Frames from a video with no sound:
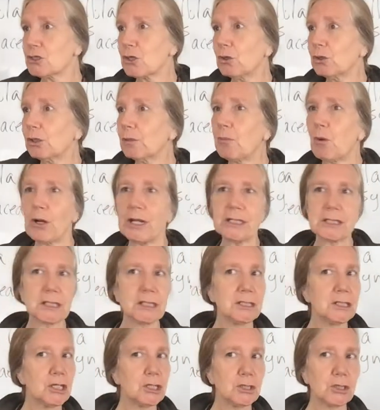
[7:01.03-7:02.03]
total
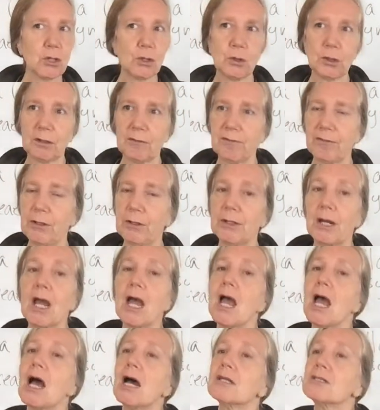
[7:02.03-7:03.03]
poison, total food,
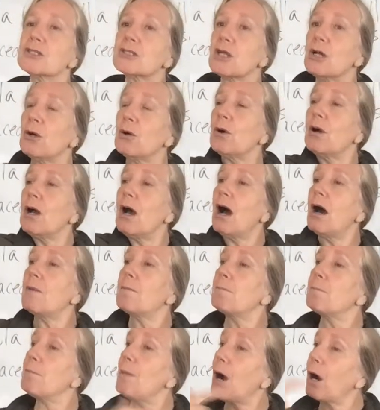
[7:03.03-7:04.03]
and so
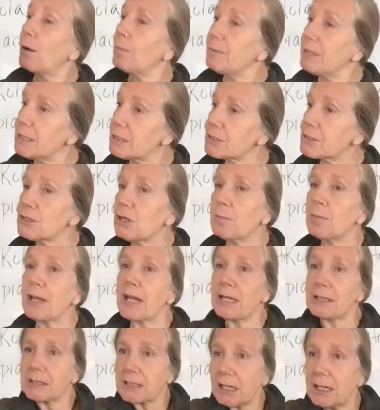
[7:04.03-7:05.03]
our medicinal
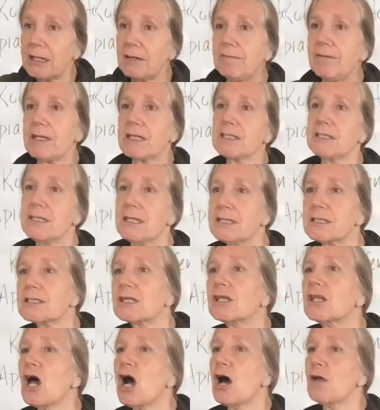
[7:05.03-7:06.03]
plants kind of exist
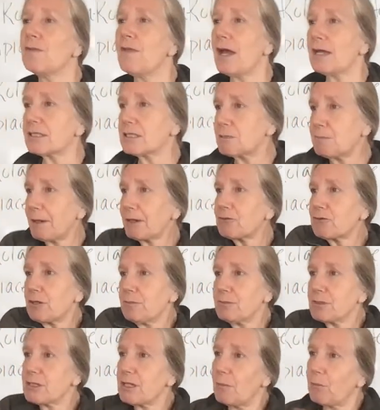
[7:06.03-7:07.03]
along that
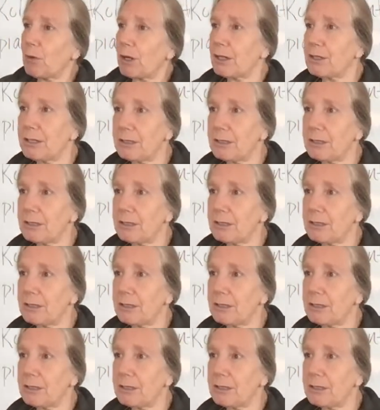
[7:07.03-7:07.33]
spectrum somewhere.